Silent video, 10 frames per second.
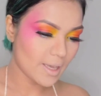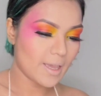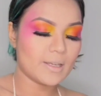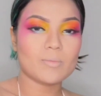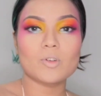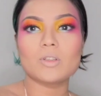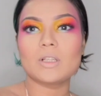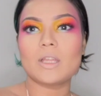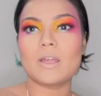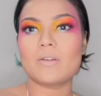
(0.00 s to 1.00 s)
And I'm going to
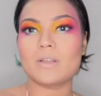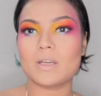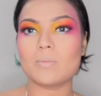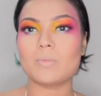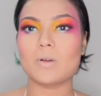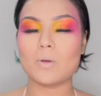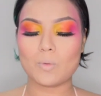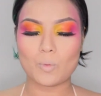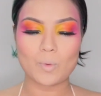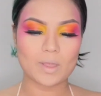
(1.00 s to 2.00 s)
layer it up
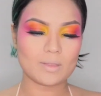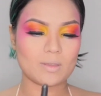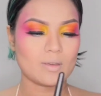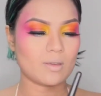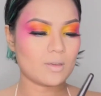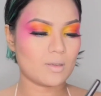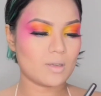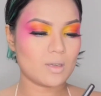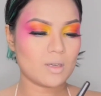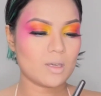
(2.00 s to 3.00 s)
with
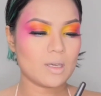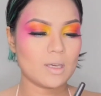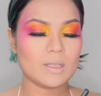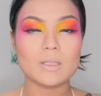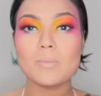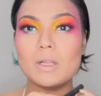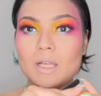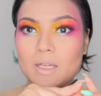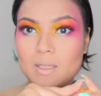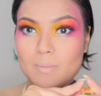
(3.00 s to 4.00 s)
the
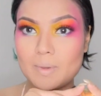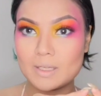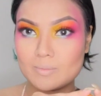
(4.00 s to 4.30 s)
Milani Big